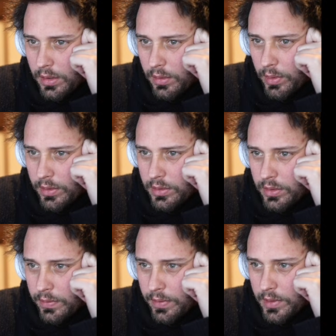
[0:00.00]
around
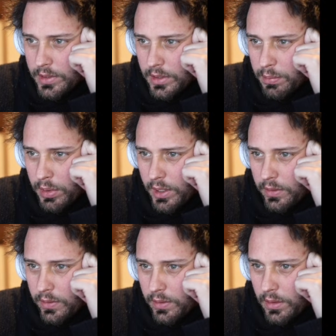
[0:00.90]
256
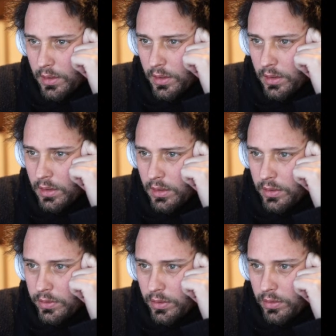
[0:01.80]
bytes.
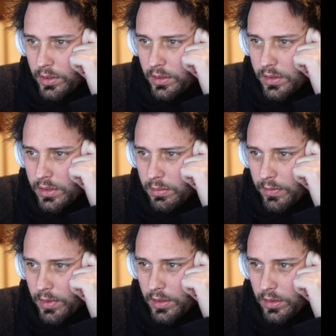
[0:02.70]
So only used to
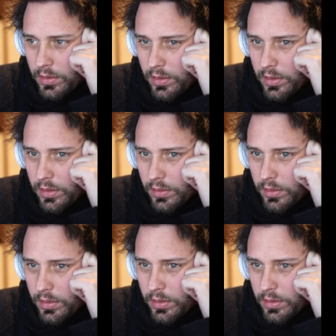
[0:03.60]
move around local code.